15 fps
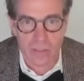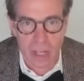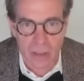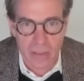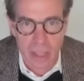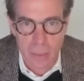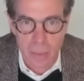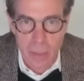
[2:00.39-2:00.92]
that I
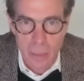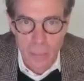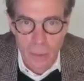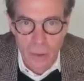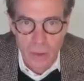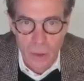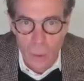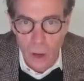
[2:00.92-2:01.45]
think people
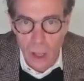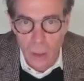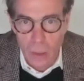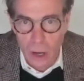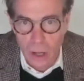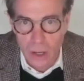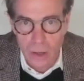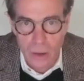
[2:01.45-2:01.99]
in the oil
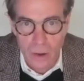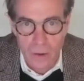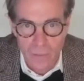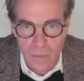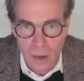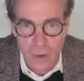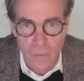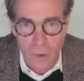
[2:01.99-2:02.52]
market are
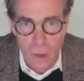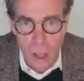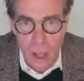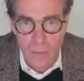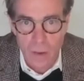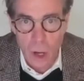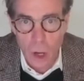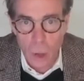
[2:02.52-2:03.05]
fearful
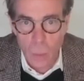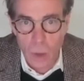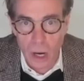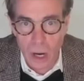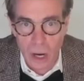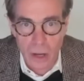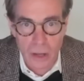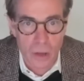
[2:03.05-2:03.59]
of,
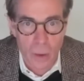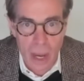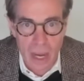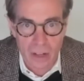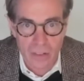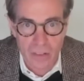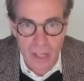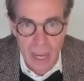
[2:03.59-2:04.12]
where you
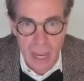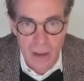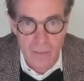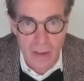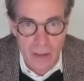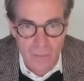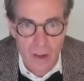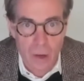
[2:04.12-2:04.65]
actually have
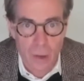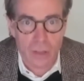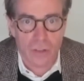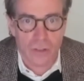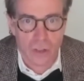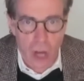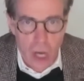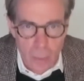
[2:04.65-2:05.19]
a very
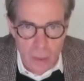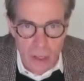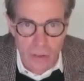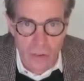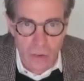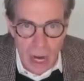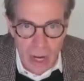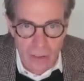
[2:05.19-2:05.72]
sharp
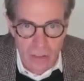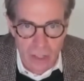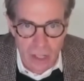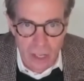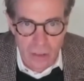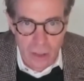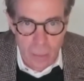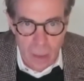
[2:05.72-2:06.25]
contraction
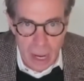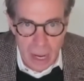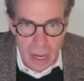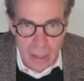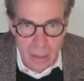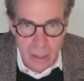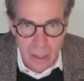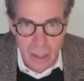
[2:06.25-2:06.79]
in
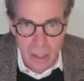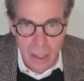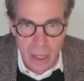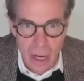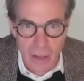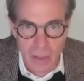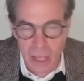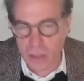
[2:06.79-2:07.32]
demand,
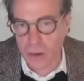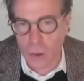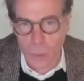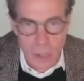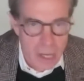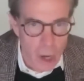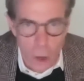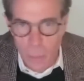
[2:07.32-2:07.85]
and then you're
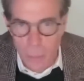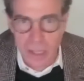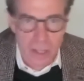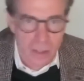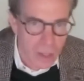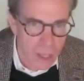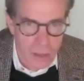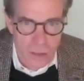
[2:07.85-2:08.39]
reopened, and
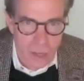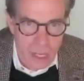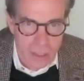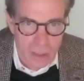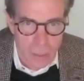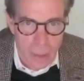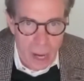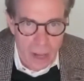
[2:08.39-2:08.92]
then you get
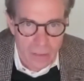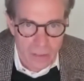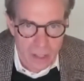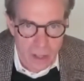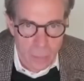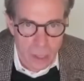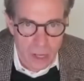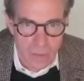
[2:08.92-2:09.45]
the
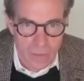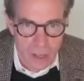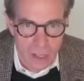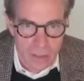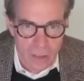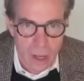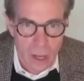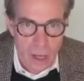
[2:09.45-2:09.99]
positive benefits